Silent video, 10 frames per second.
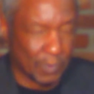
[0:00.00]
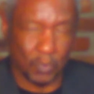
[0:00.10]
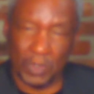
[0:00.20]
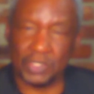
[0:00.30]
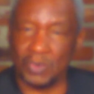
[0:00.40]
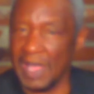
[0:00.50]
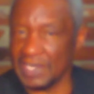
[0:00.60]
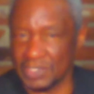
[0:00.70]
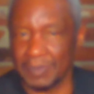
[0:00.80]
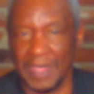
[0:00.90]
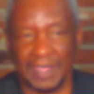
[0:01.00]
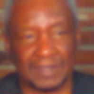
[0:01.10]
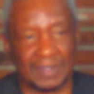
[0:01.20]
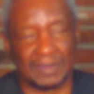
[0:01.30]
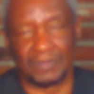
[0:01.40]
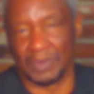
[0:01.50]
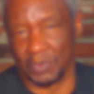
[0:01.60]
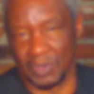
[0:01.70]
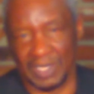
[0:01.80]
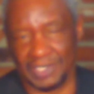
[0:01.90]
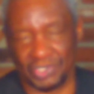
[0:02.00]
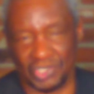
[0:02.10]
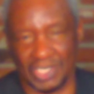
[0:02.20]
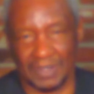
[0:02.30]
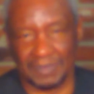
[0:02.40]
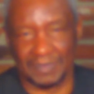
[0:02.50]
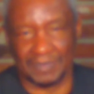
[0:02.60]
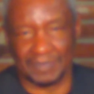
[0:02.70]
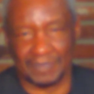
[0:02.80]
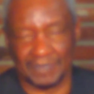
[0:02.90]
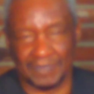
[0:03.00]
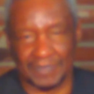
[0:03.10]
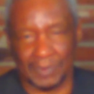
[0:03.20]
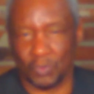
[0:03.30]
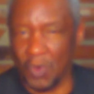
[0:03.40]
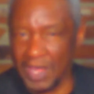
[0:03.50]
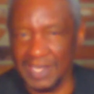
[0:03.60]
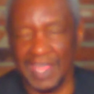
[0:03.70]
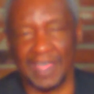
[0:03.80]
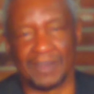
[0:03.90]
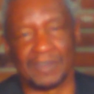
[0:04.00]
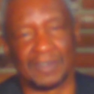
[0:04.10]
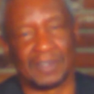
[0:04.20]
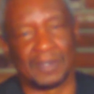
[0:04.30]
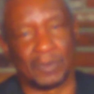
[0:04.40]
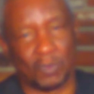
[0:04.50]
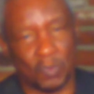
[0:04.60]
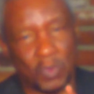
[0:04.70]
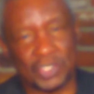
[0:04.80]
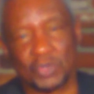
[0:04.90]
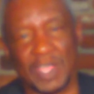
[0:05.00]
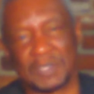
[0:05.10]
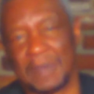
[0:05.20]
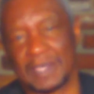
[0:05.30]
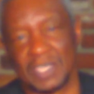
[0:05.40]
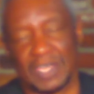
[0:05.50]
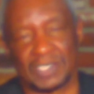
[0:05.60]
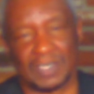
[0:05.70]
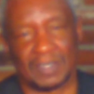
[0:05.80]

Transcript: What do I expect from the relationship? Write it down. What's your expectation?